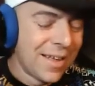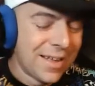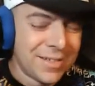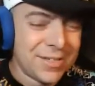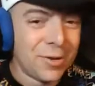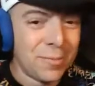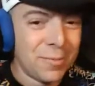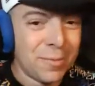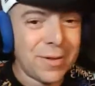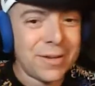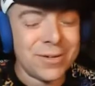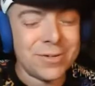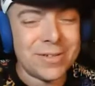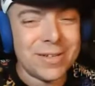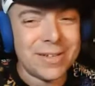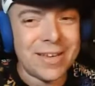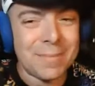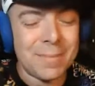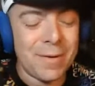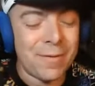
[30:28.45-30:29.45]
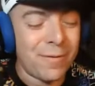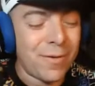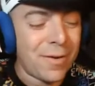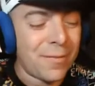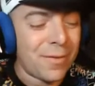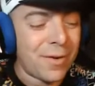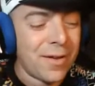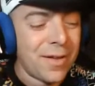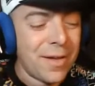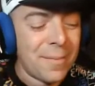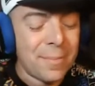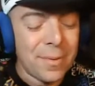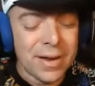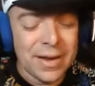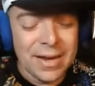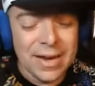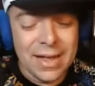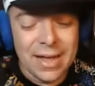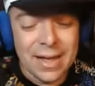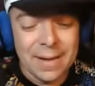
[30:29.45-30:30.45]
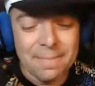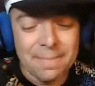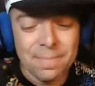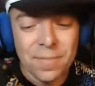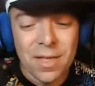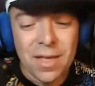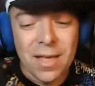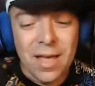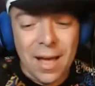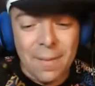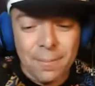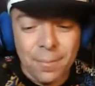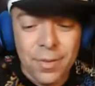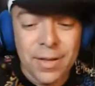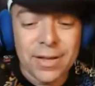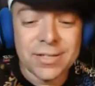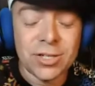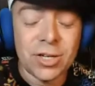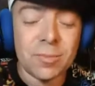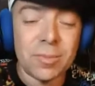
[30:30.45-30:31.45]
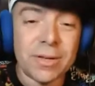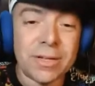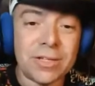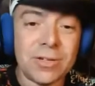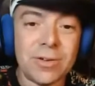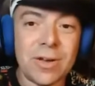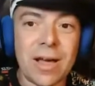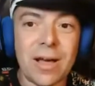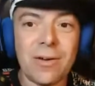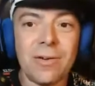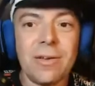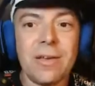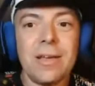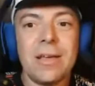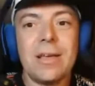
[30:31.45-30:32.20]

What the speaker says: Xenoblade 2 is going to take me forever. But I'm playing Xenoblade 2 now.